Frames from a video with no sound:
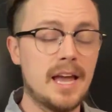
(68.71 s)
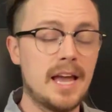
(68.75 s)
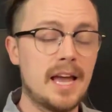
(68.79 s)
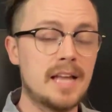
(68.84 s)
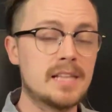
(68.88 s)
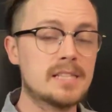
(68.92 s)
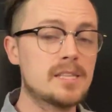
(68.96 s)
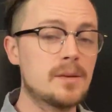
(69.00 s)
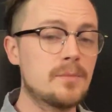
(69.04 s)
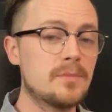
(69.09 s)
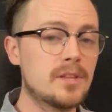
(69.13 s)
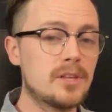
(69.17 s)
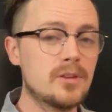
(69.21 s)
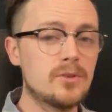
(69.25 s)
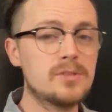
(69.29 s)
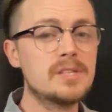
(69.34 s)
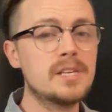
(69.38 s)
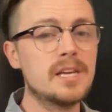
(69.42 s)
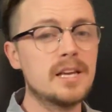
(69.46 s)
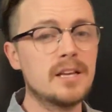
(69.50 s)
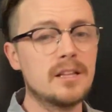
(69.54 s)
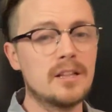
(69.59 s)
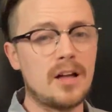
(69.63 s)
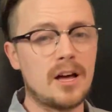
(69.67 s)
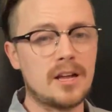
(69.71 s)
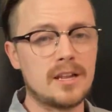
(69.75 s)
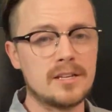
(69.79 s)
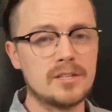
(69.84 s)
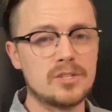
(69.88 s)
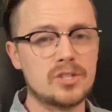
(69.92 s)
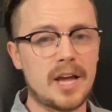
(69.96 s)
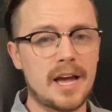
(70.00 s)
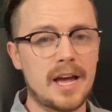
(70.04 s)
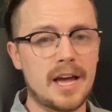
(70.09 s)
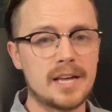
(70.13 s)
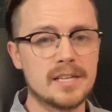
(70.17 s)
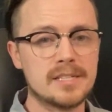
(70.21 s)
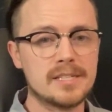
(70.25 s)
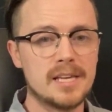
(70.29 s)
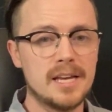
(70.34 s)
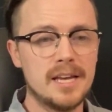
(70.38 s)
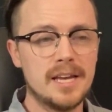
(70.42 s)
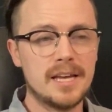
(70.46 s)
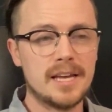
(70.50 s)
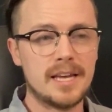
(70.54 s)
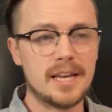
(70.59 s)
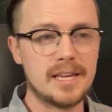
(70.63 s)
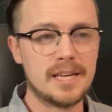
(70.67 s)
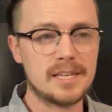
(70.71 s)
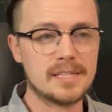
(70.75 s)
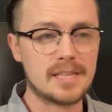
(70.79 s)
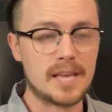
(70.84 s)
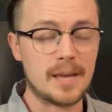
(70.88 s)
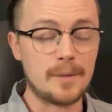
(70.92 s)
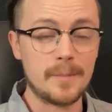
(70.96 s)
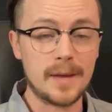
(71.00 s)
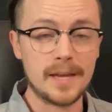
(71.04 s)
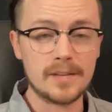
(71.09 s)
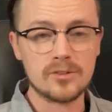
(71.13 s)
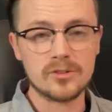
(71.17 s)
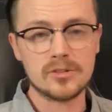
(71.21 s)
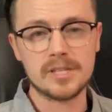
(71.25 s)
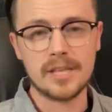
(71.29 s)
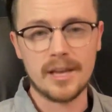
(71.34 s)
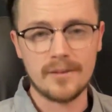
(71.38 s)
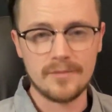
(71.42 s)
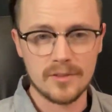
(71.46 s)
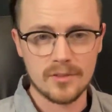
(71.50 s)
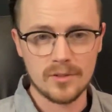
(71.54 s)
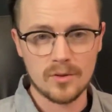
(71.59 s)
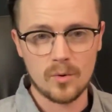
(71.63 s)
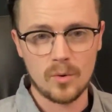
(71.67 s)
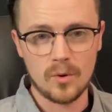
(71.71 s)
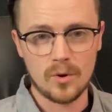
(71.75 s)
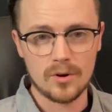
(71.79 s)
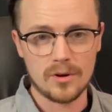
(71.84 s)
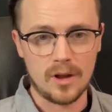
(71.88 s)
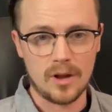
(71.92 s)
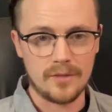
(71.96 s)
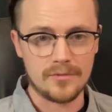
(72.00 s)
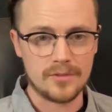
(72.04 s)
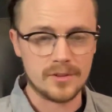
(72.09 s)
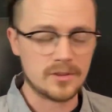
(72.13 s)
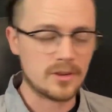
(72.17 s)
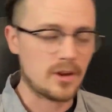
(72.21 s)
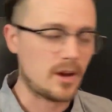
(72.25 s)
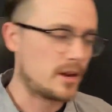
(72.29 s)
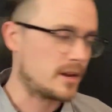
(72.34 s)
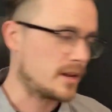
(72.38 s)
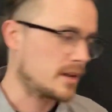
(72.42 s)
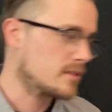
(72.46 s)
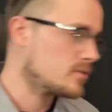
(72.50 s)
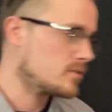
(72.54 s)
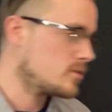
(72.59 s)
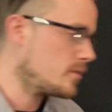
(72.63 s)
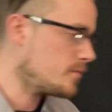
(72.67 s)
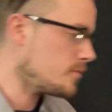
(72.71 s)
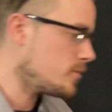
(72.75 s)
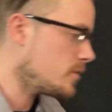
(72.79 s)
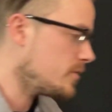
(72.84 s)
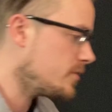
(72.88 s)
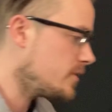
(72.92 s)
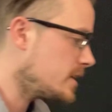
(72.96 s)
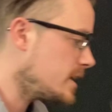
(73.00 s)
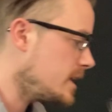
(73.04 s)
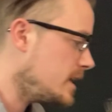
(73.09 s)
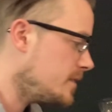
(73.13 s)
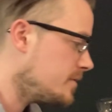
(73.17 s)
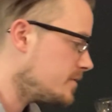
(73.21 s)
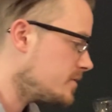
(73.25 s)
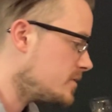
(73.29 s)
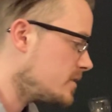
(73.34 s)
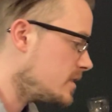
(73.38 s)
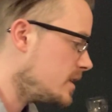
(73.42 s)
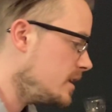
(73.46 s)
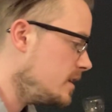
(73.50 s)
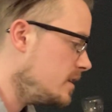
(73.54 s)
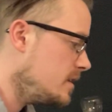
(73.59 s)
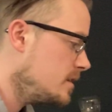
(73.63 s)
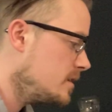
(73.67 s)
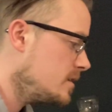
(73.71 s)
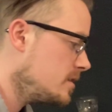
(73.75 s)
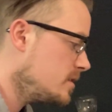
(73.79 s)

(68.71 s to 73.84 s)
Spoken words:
and something you see a lot in jazz is a major seventh chord off the tonic. So if we're in the key of C,